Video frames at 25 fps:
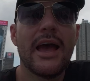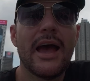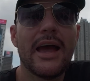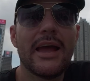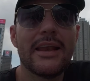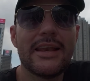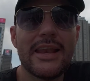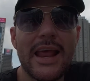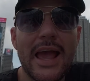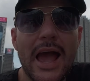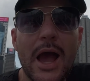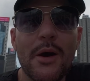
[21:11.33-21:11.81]

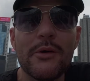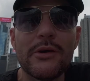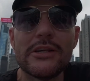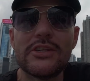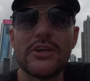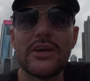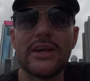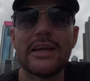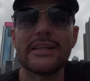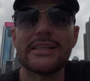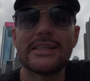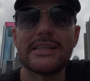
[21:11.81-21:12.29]
And now,
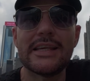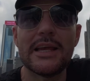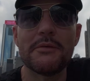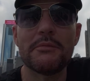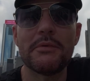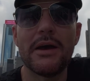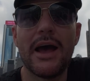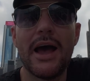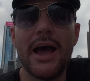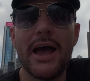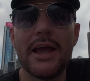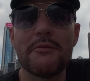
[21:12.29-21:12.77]
as you can see
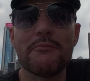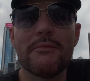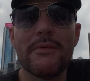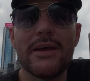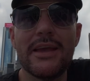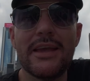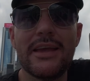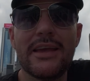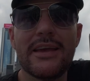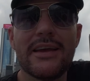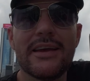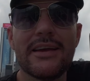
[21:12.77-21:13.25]
behind
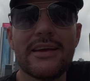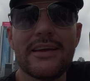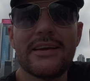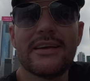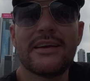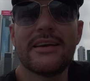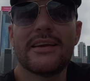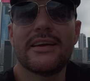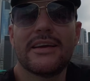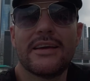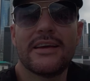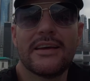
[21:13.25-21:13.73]
me,
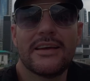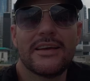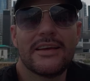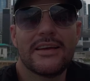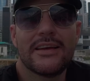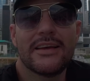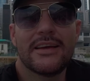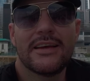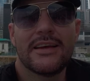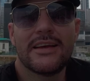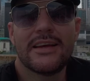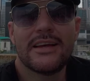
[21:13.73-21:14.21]

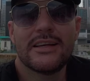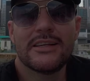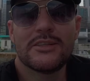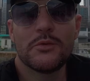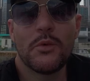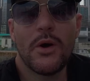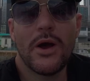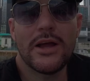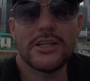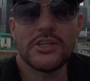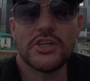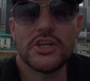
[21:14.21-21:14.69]
it's
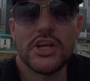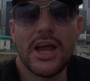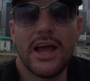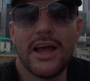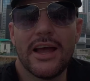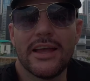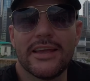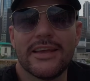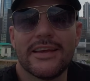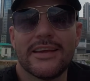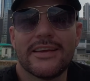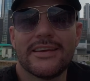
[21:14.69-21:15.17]
Wan
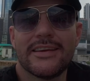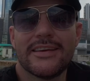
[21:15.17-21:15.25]
Chai.